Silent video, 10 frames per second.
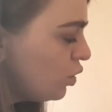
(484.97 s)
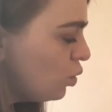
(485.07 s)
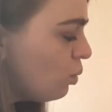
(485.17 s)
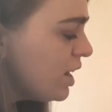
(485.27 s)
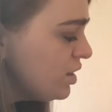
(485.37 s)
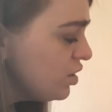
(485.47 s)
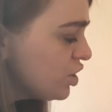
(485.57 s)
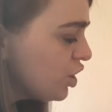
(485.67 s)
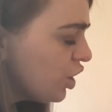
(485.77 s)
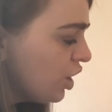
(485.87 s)
1,
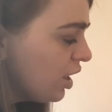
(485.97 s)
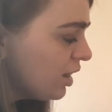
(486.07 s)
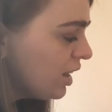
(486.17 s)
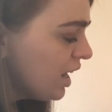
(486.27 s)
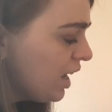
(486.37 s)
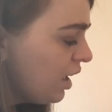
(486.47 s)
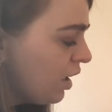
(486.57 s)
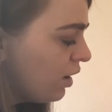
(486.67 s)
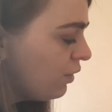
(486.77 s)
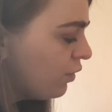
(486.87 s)
2, 3,
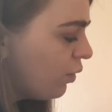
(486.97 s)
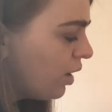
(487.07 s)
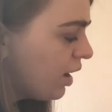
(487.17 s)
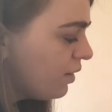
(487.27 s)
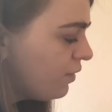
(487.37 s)
4,